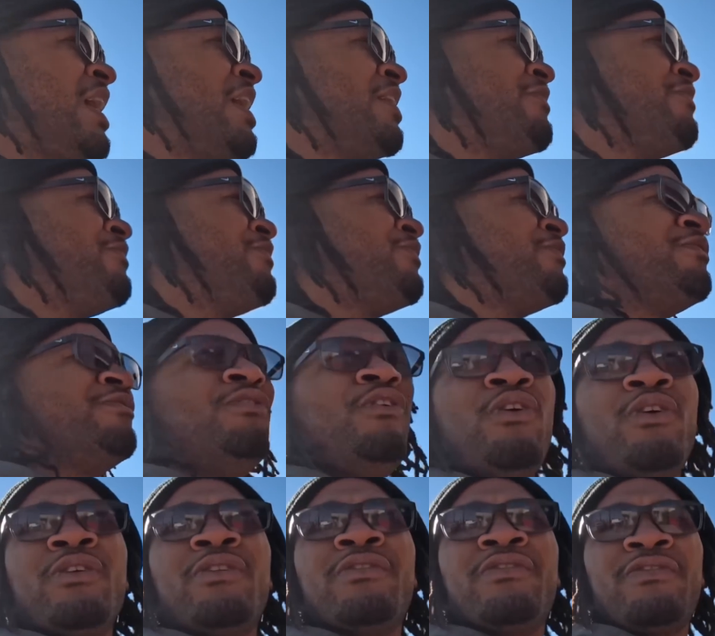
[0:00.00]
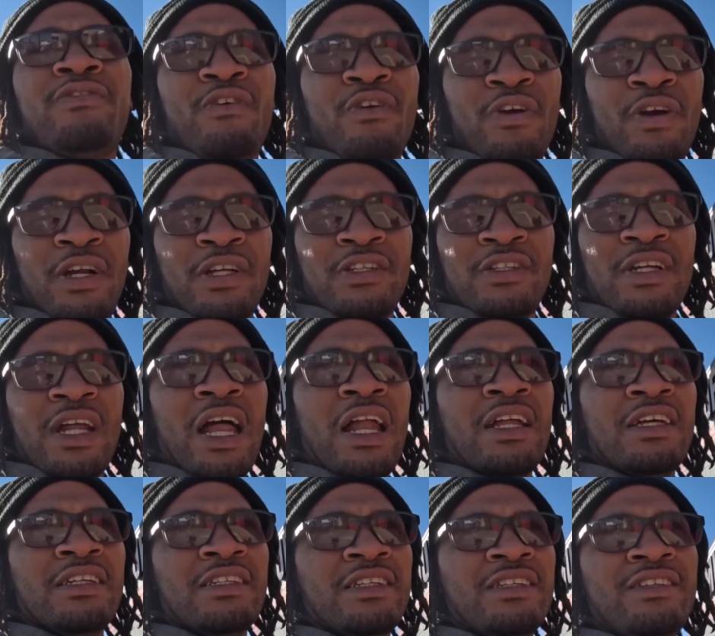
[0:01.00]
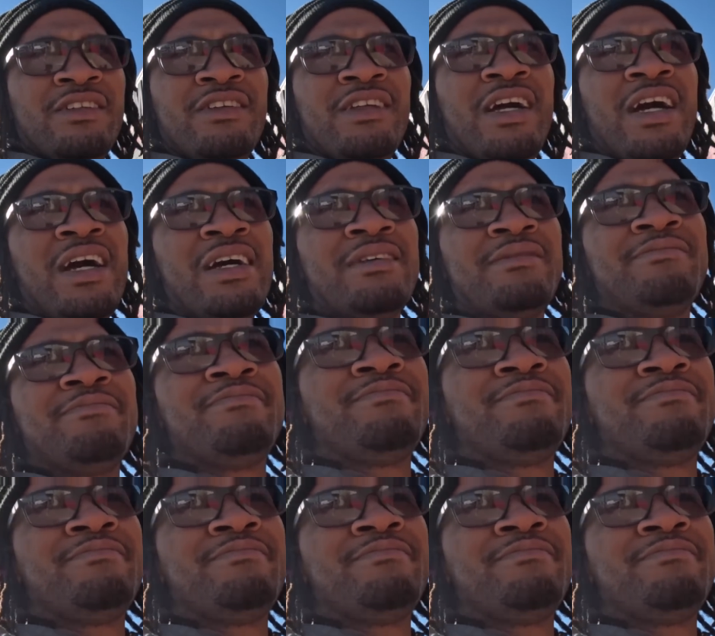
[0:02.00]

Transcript: like four four hundred dollars to do that.